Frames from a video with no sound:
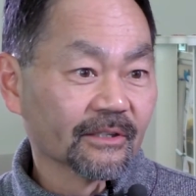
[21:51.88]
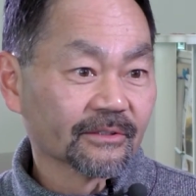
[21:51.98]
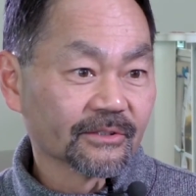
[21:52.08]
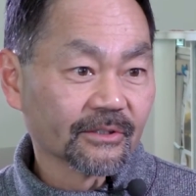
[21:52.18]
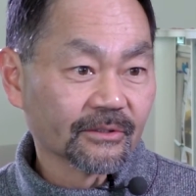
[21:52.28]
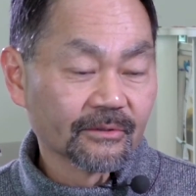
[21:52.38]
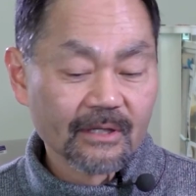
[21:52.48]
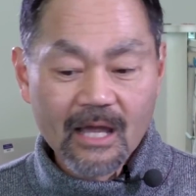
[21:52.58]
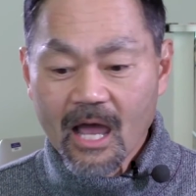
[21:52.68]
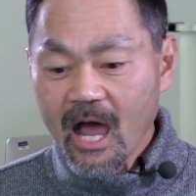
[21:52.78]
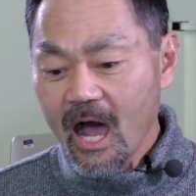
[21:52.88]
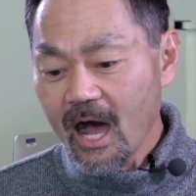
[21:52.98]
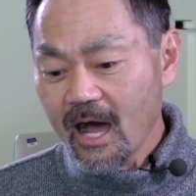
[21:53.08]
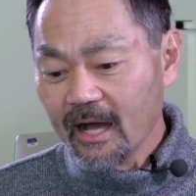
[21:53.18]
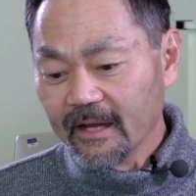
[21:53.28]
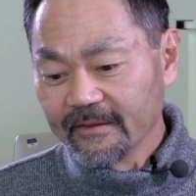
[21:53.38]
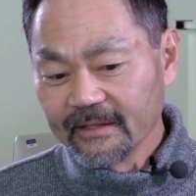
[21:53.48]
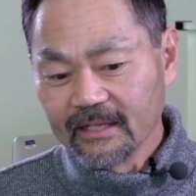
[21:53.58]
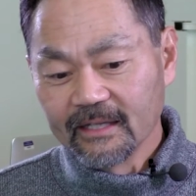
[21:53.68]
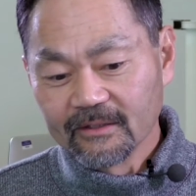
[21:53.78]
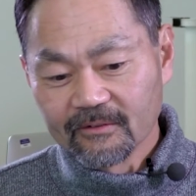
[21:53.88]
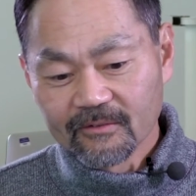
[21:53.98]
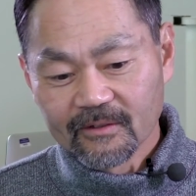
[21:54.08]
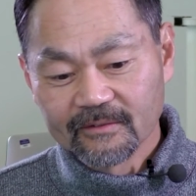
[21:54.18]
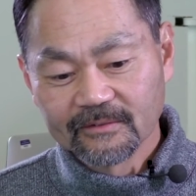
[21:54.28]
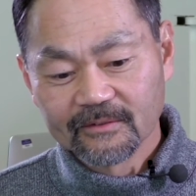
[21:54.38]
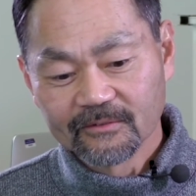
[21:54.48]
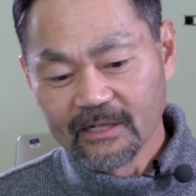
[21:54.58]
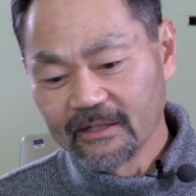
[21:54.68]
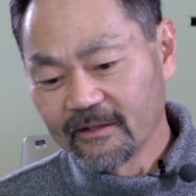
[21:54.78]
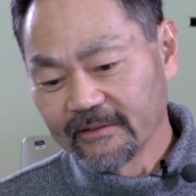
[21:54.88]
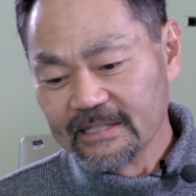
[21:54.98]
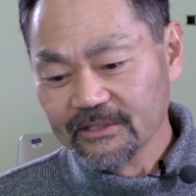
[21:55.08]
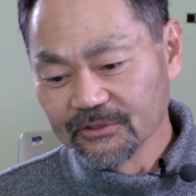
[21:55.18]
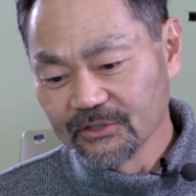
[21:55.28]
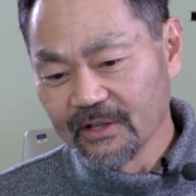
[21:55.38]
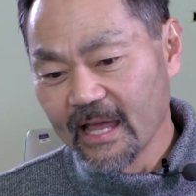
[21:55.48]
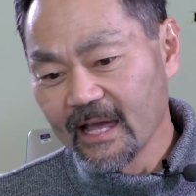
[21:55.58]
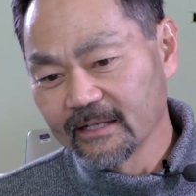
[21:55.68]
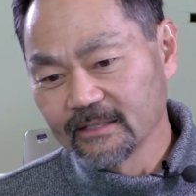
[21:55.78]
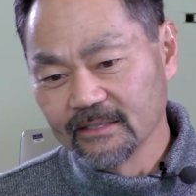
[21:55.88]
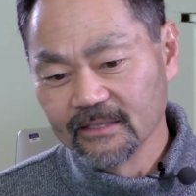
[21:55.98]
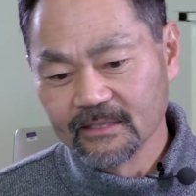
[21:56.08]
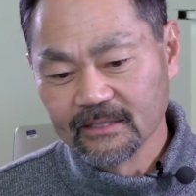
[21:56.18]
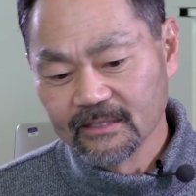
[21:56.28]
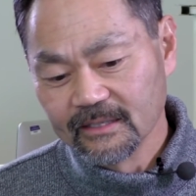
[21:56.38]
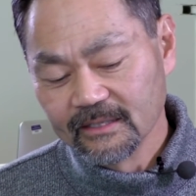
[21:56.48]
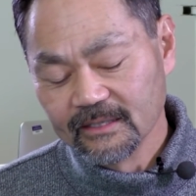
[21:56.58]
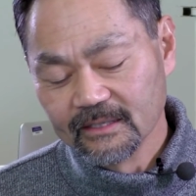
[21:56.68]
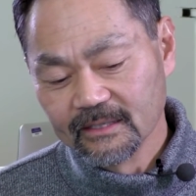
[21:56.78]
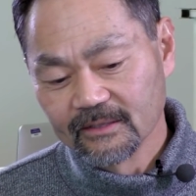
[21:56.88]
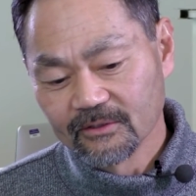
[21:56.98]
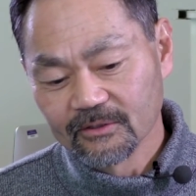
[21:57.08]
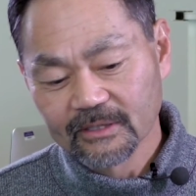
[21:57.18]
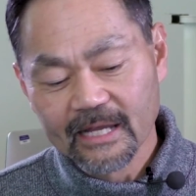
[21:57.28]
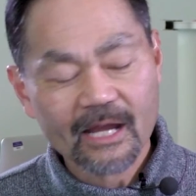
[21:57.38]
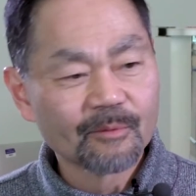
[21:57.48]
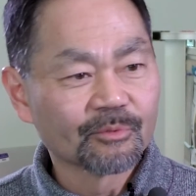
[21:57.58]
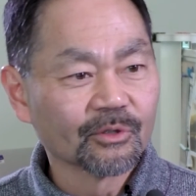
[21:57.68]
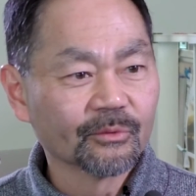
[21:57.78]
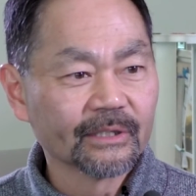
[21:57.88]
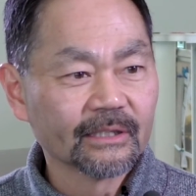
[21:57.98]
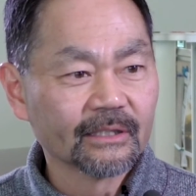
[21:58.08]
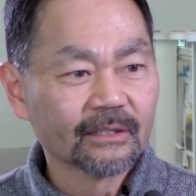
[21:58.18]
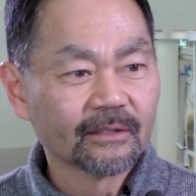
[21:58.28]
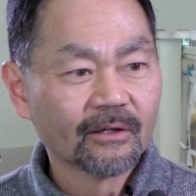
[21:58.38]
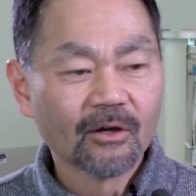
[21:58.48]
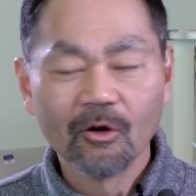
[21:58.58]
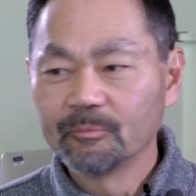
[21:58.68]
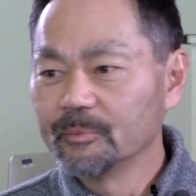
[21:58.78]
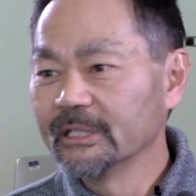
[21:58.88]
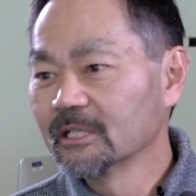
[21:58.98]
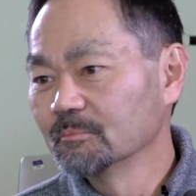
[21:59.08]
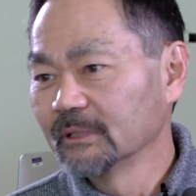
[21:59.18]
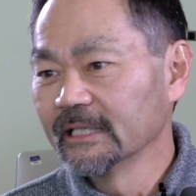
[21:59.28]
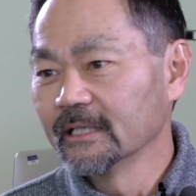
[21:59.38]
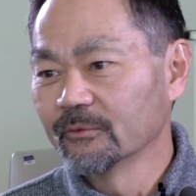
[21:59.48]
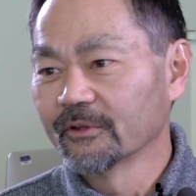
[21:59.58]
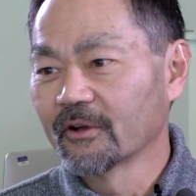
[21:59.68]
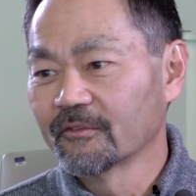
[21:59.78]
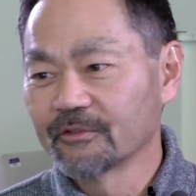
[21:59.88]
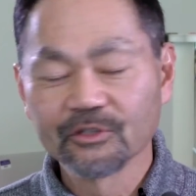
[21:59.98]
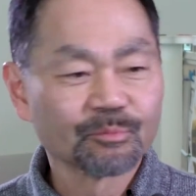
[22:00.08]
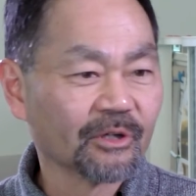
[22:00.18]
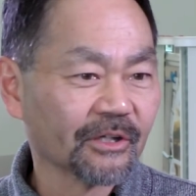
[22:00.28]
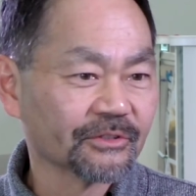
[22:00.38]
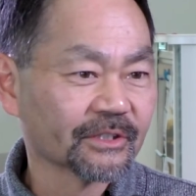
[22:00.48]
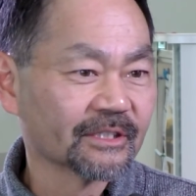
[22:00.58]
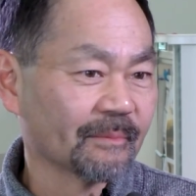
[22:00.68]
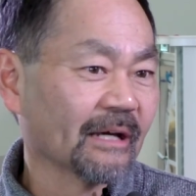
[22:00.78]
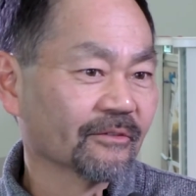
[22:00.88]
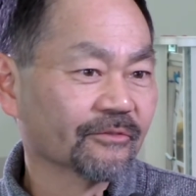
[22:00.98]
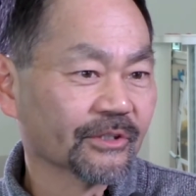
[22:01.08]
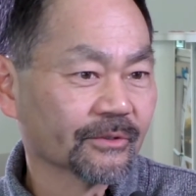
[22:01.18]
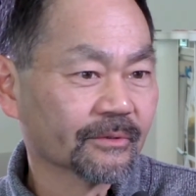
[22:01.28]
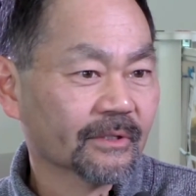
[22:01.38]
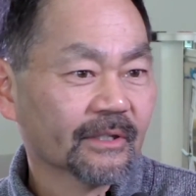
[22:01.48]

also. Okay, great. And then right on the heels of that, in early April, we hope to be complete with our first project in Mountain View.